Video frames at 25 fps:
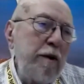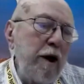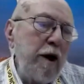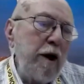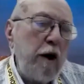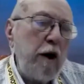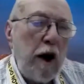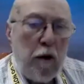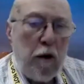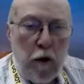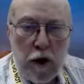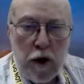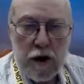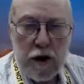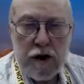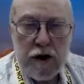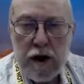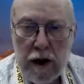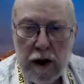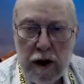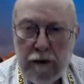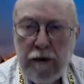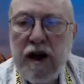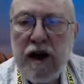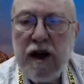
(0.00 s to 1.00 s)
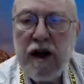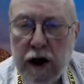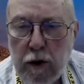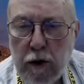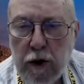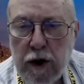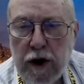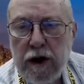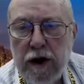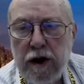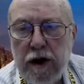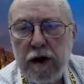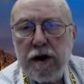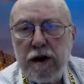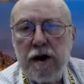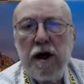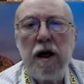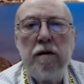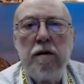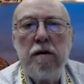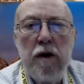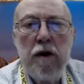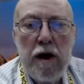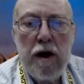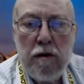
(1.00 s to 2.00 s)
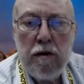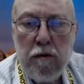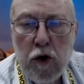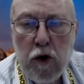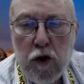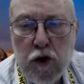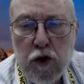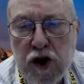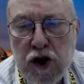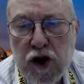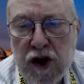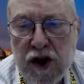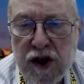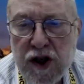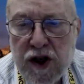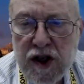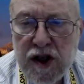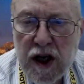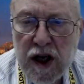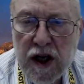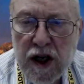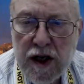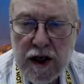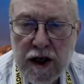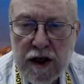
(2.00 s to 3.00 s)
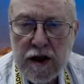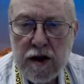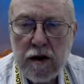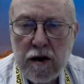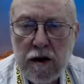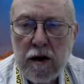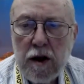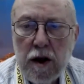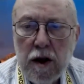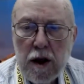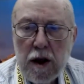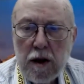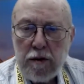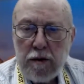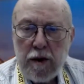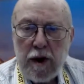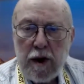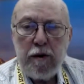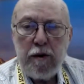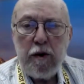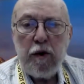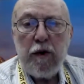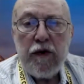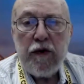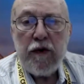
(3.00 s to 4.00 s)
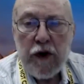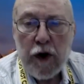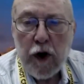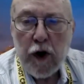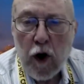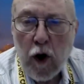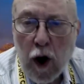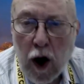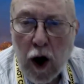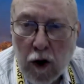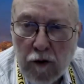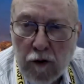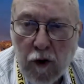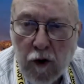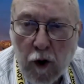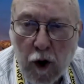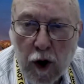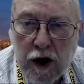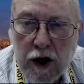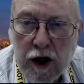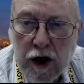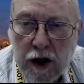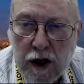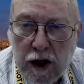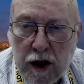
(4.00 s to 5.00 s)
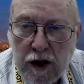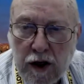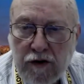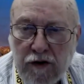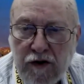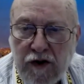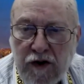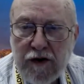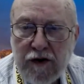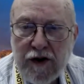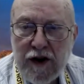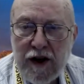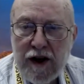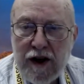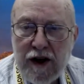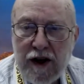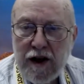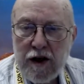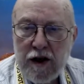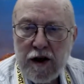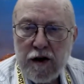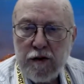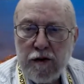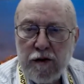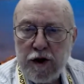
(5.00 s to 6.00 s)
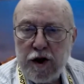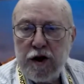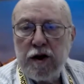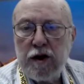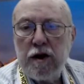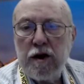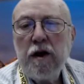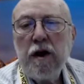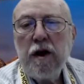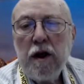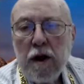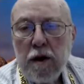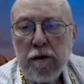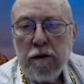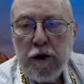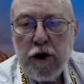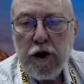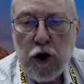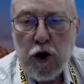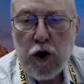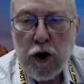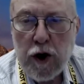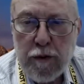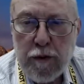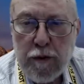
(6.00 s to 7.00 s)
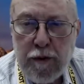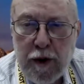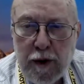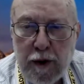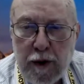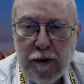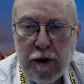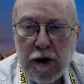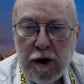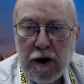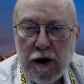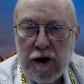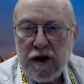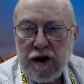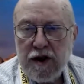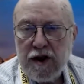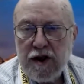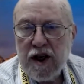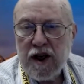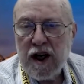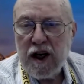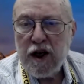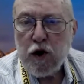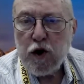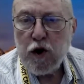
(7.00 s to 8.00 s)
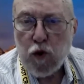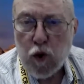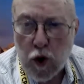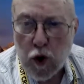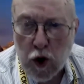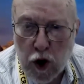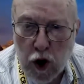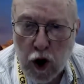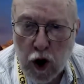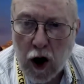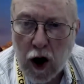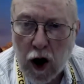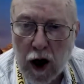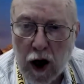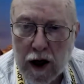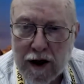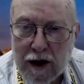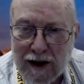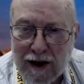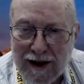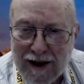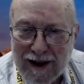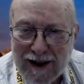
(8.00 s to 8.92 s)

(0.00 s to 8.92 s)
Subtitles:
I was thinking within the timeline of most of the studies. So maybe if you go out 14, 15 years, which the majority of people on the studies were not.